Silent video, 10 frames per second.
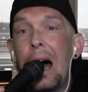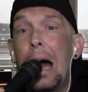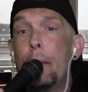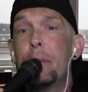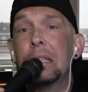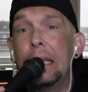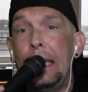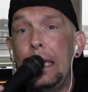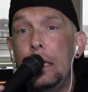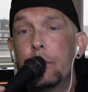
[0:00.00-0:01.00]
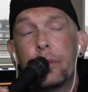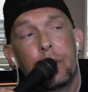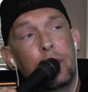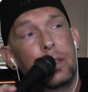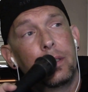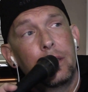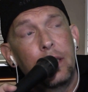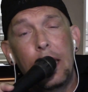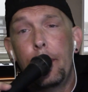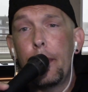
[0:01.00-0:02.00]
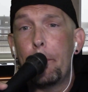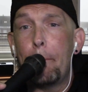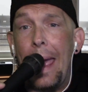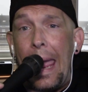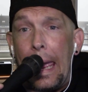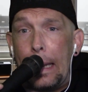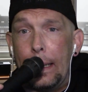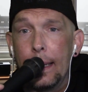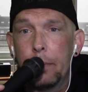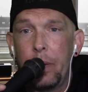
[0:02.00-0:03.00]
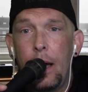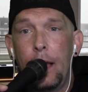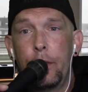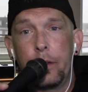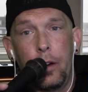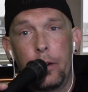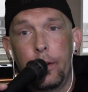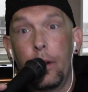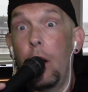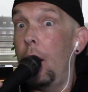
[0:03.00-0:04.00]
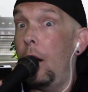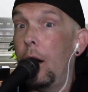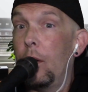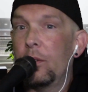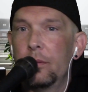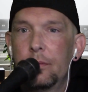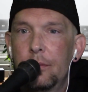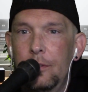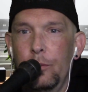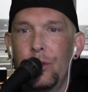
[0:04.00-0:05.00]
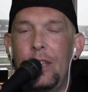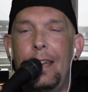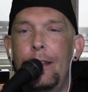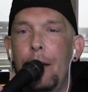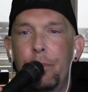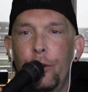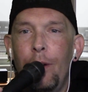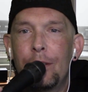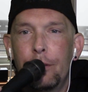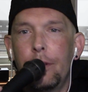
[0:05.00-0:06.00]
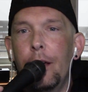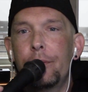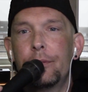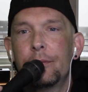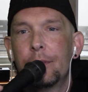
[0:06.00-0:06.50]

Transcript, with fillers: I believe in the man behind the curtain. Uh-oh. Was that not progressive enough?